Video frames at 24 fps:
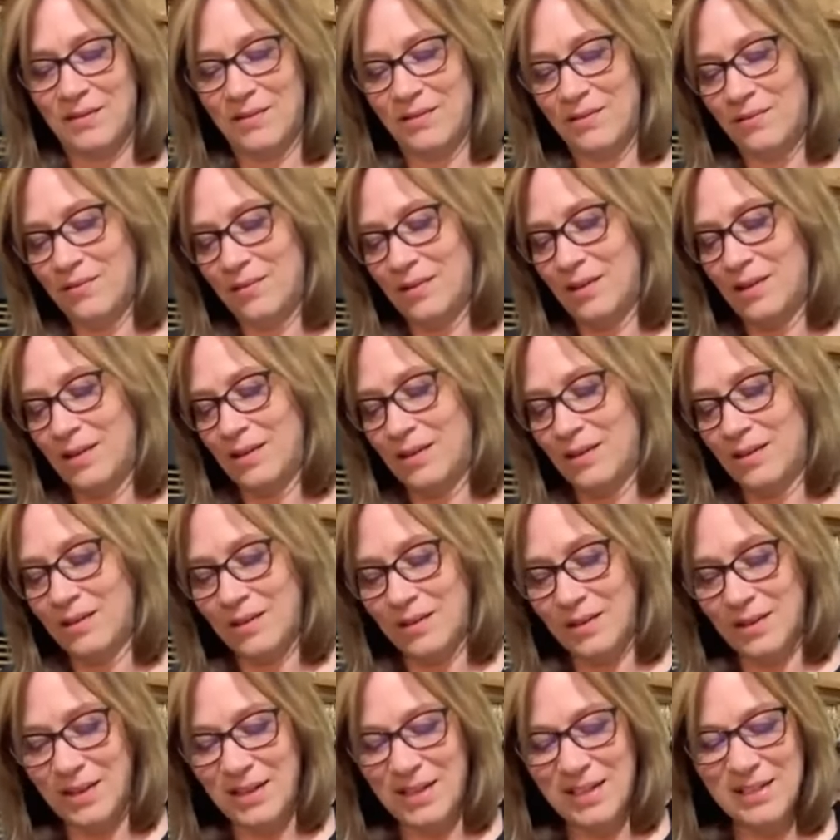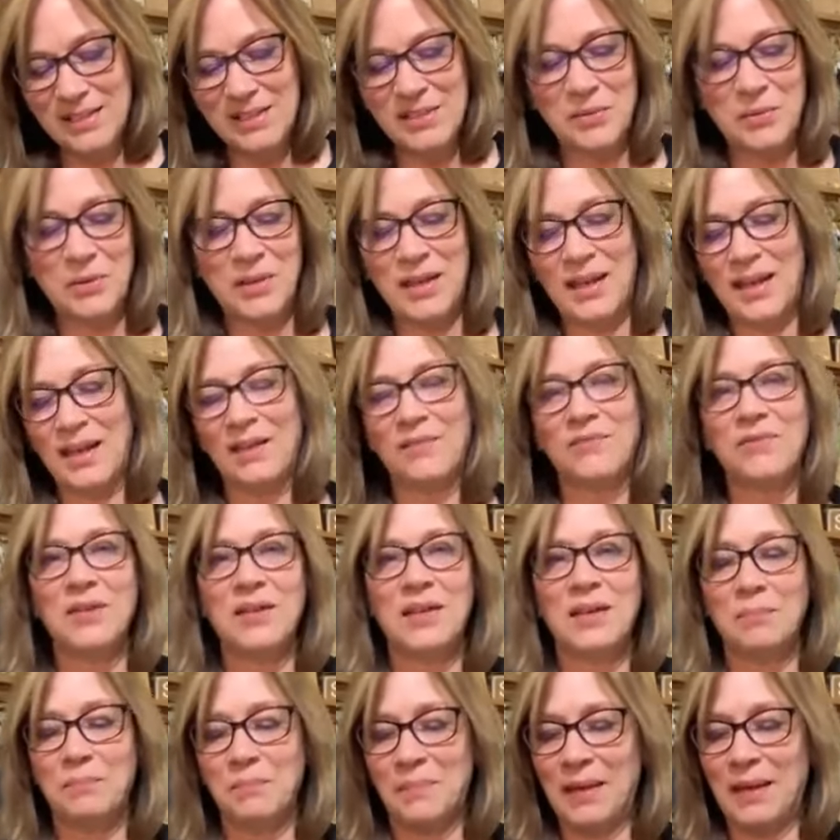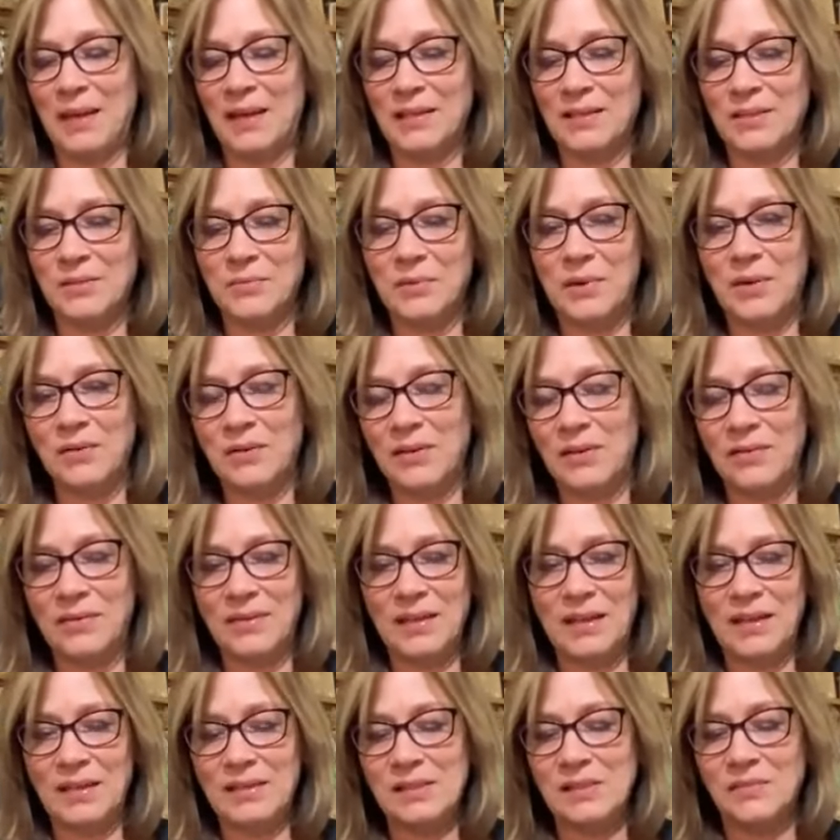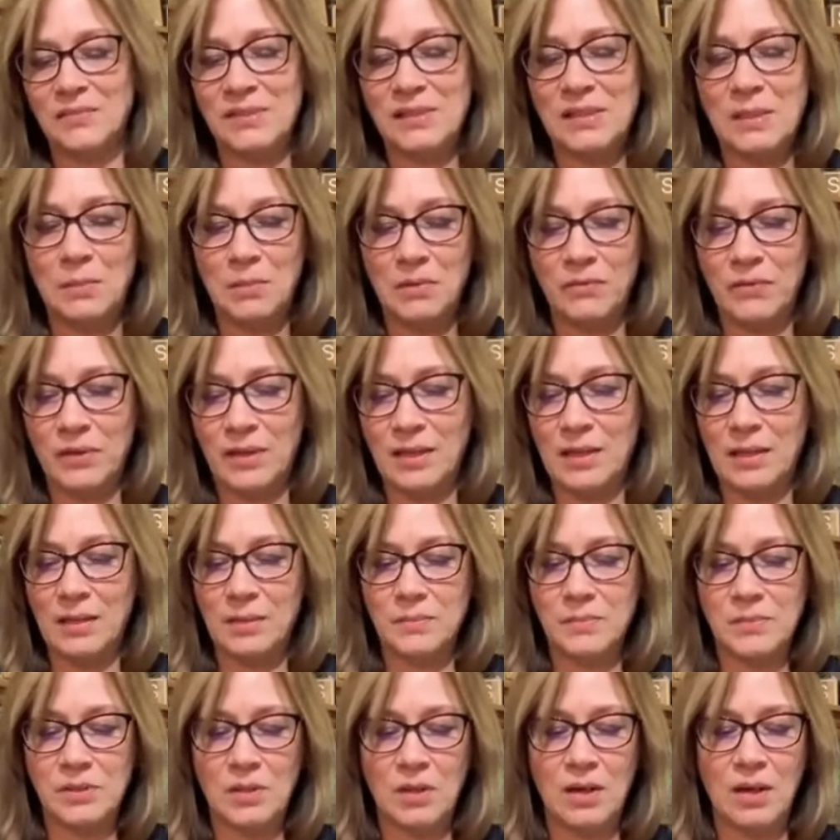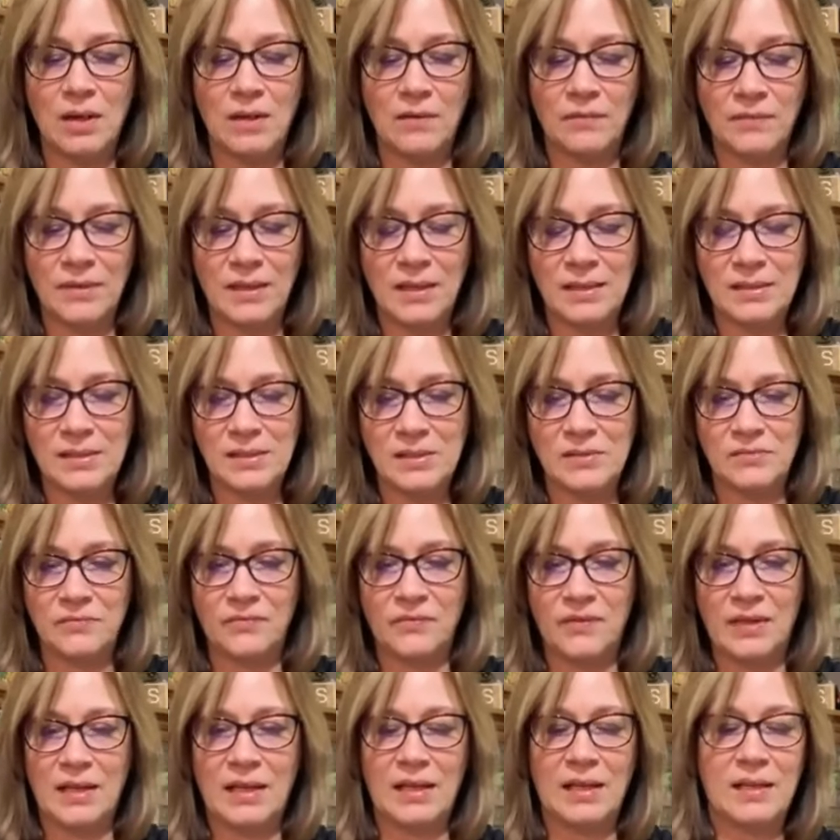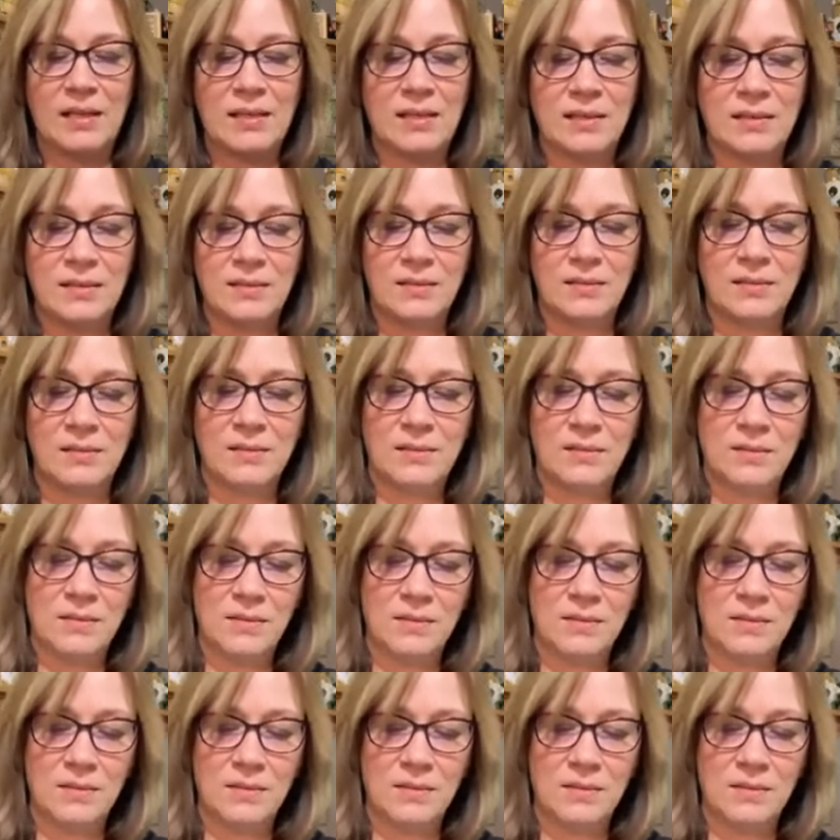All right. And it's okay if you get paint around on things, if some of it comes off, that's fine.